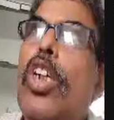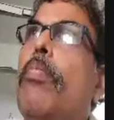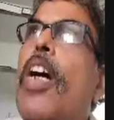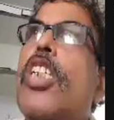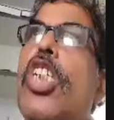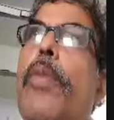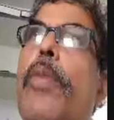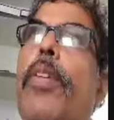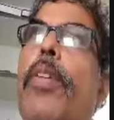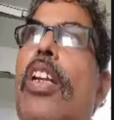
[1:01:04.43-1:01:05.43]
March,
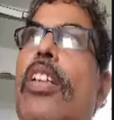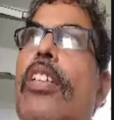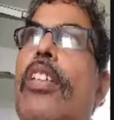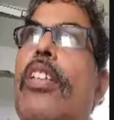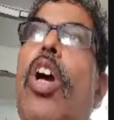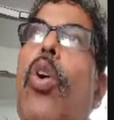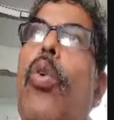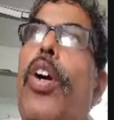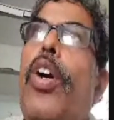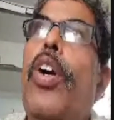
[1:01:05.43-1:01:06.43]
April, when
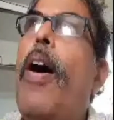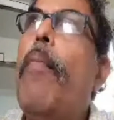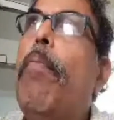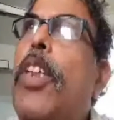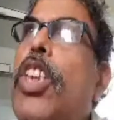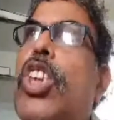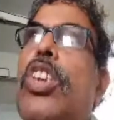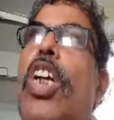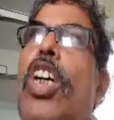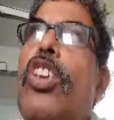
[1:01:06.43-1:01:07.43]
they published
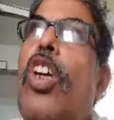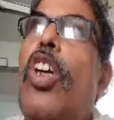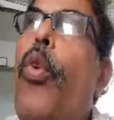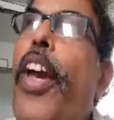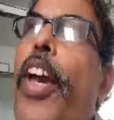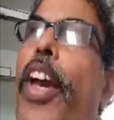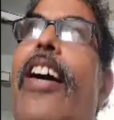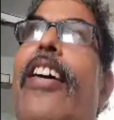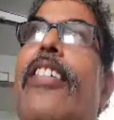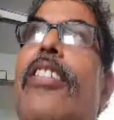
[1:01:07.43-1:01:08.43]
the way
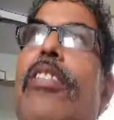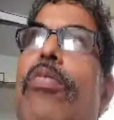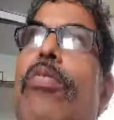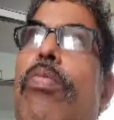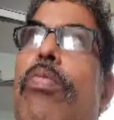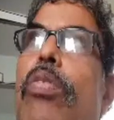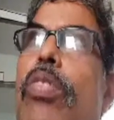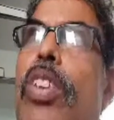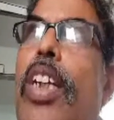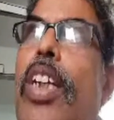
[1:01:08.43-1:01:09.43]
they
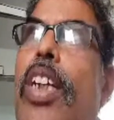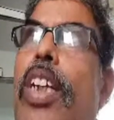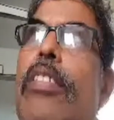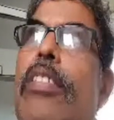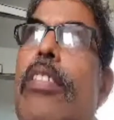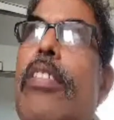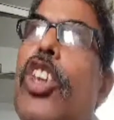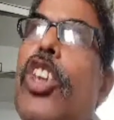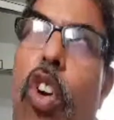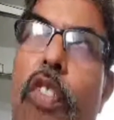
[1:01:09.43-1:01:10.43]
are
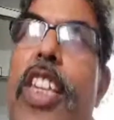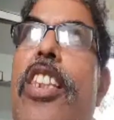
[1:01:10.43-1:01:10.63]
discovering the